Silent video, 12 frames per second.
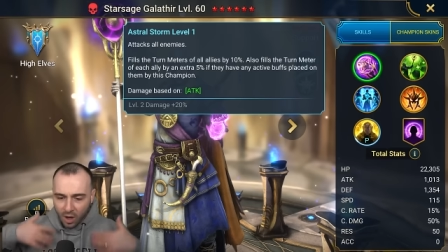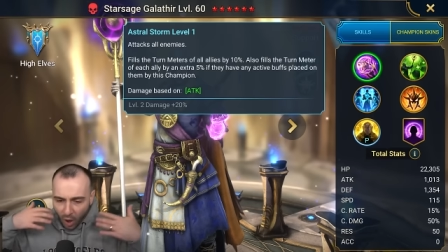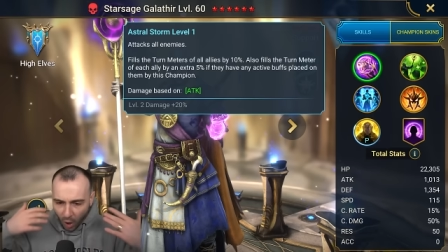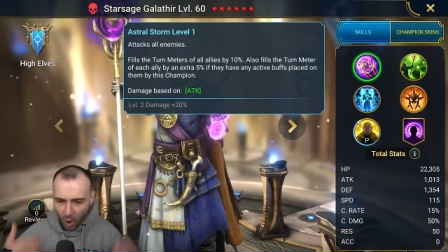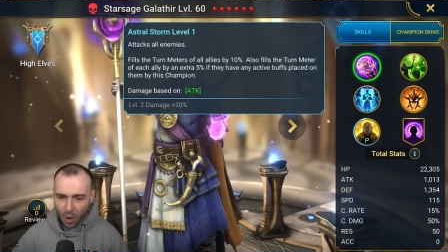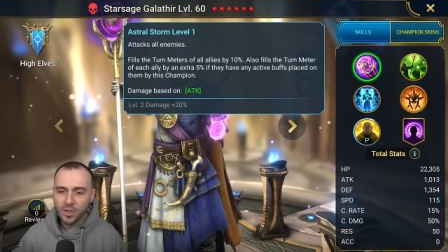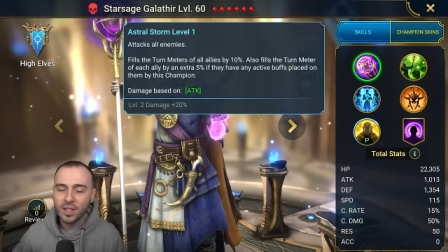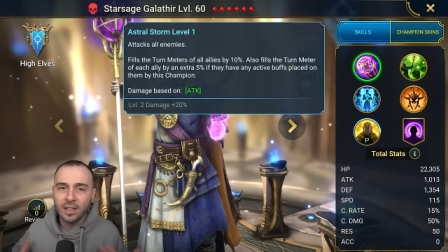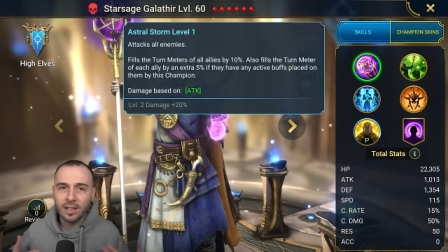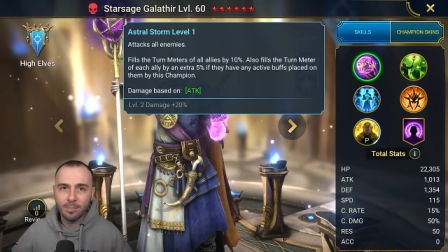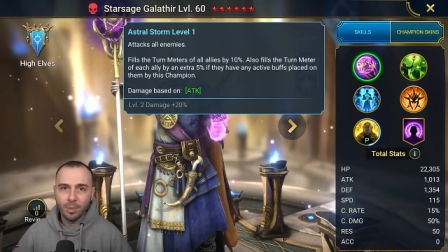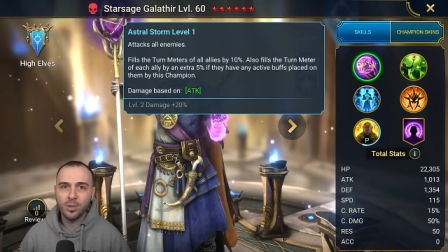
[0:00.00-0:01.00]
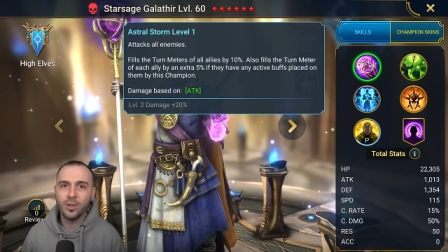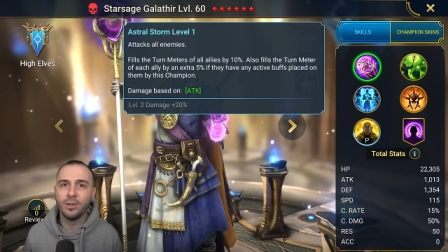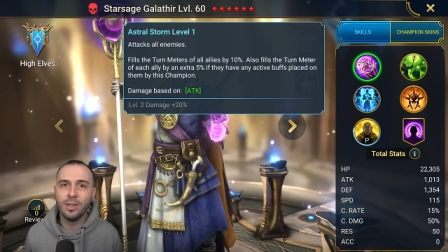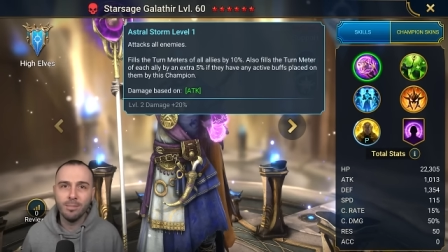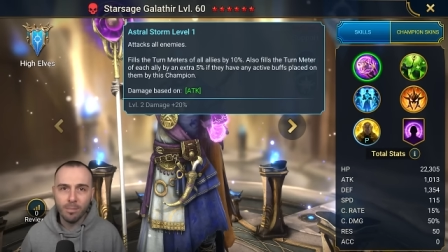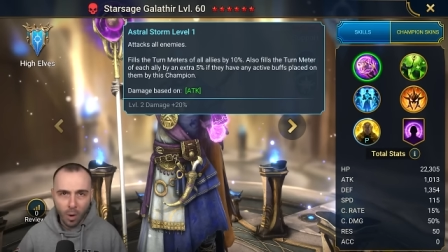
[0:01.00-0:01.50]
constantly push your
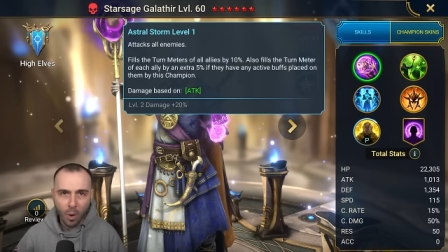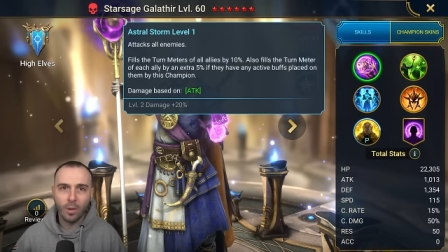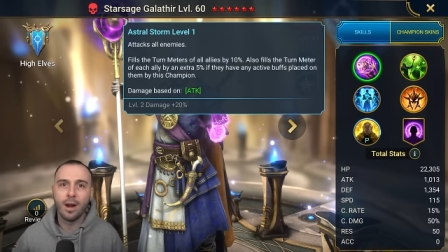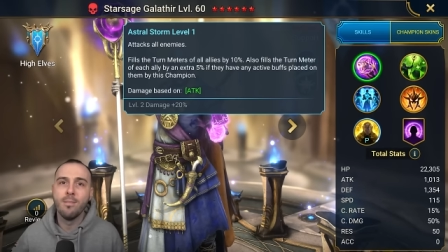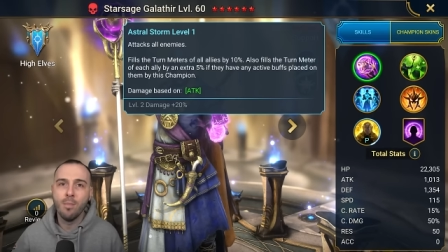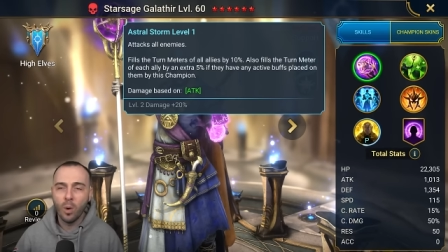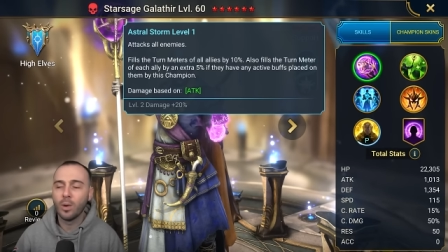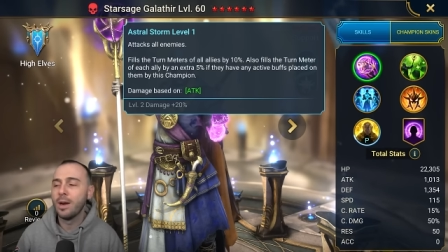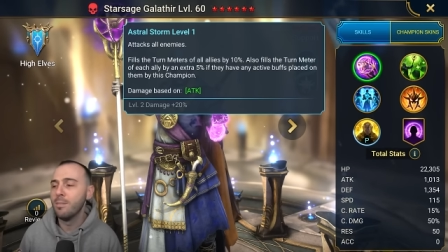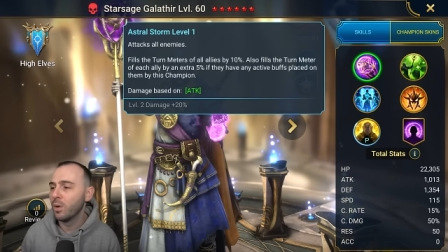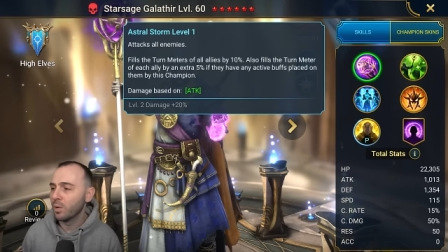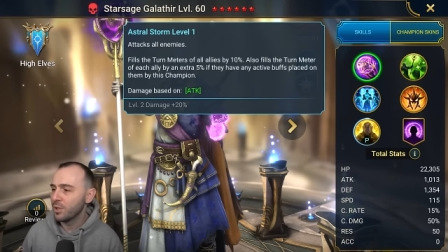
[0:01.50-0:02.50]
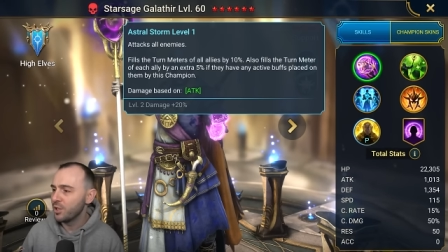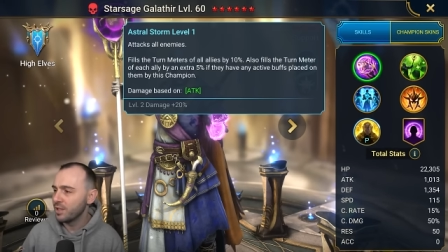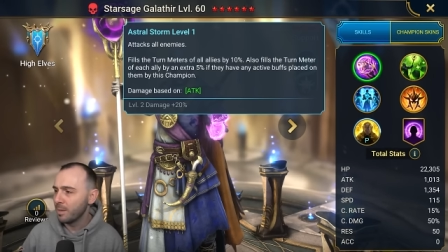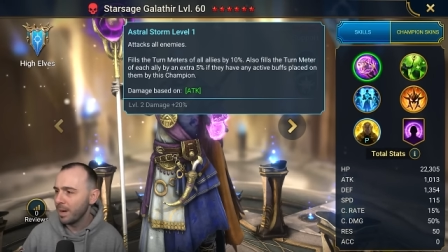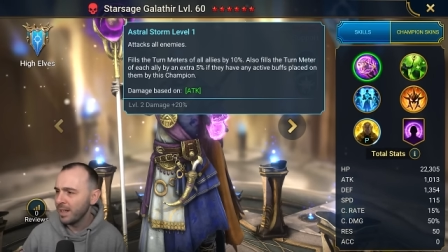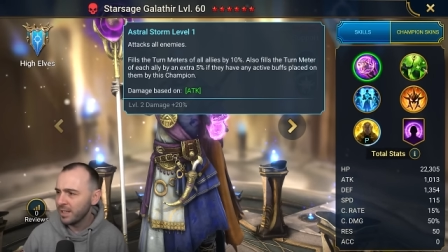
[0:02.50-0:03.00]
team more and more and more, which is
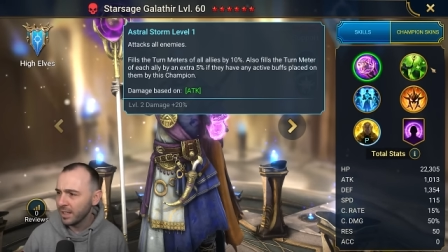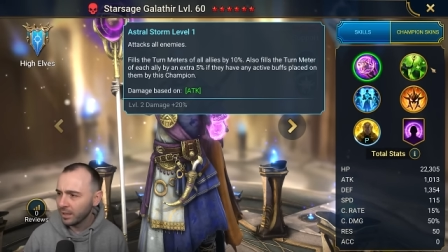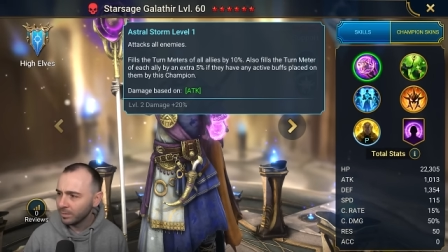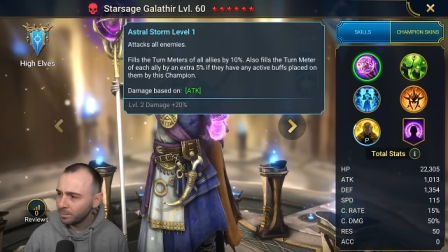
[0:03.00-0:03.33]
amazing.